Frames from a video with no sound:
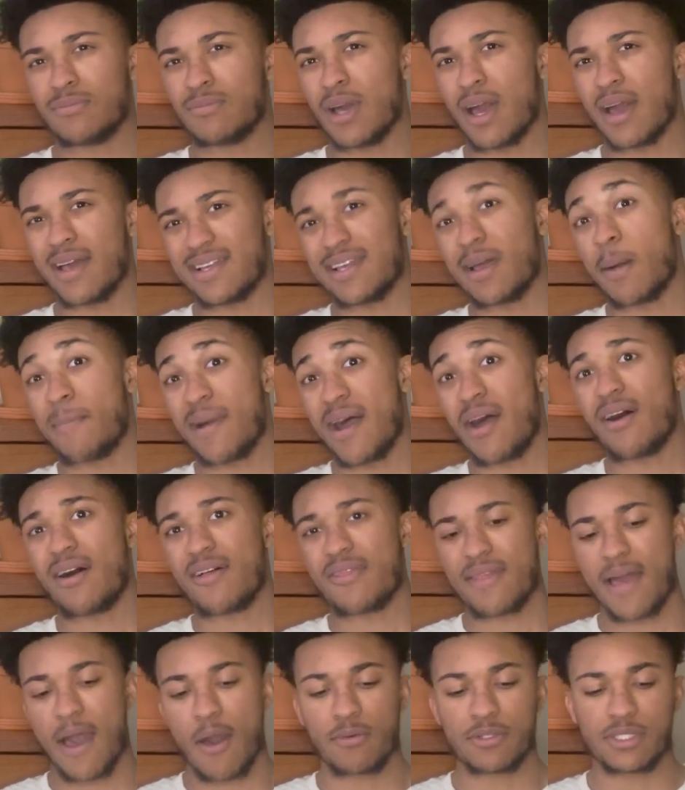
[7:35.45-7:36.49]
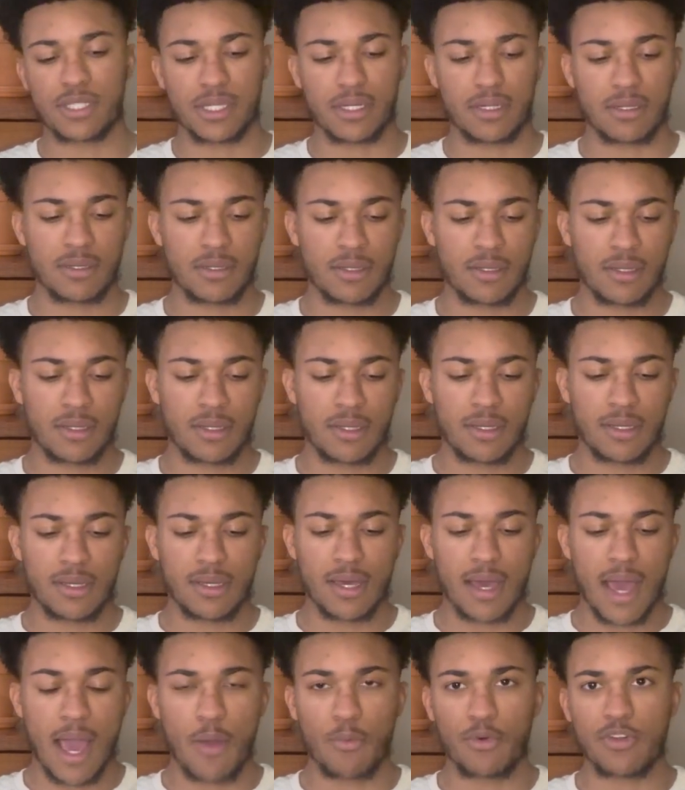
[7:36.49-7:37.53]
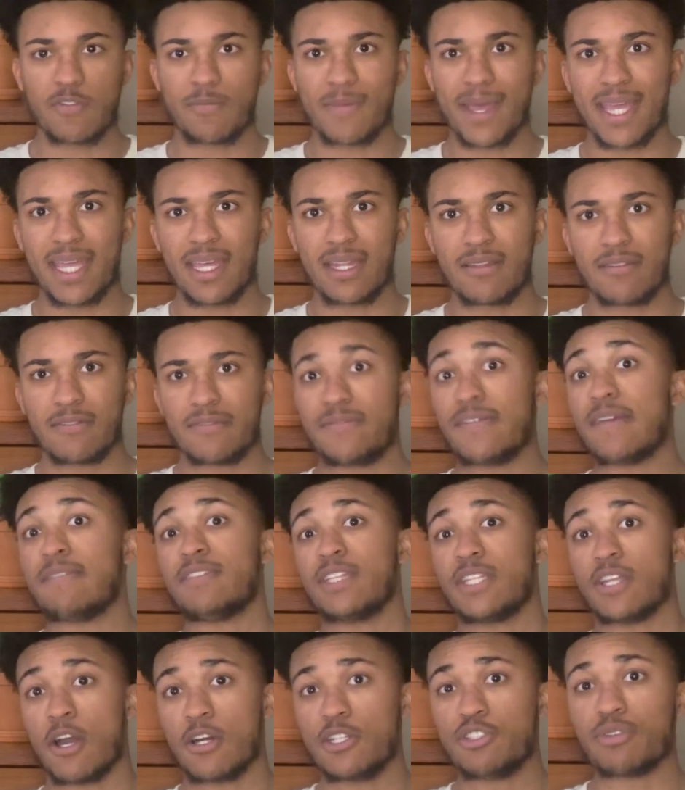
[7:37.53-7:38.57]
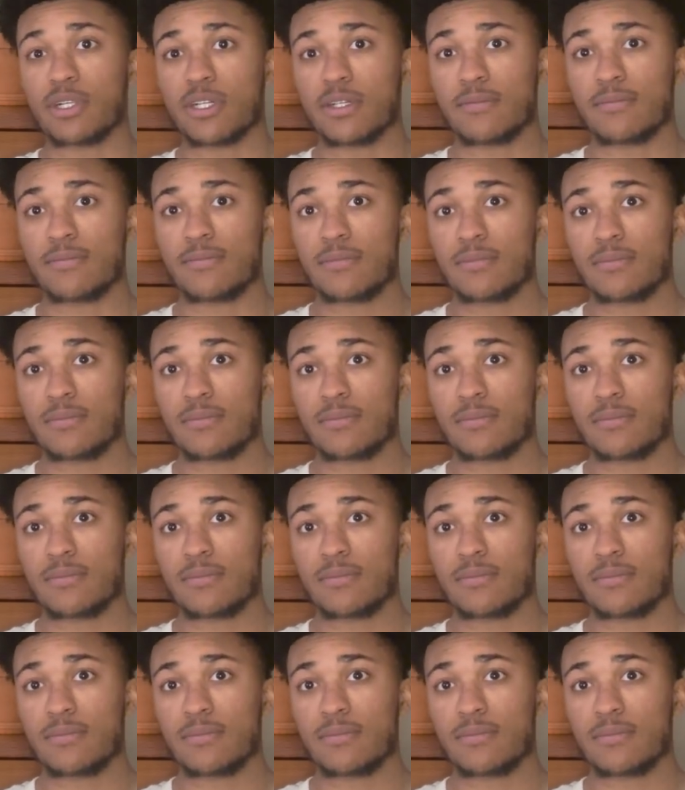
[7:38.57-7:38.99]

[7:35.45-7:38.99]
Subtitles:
1,000, I would have made 1,500.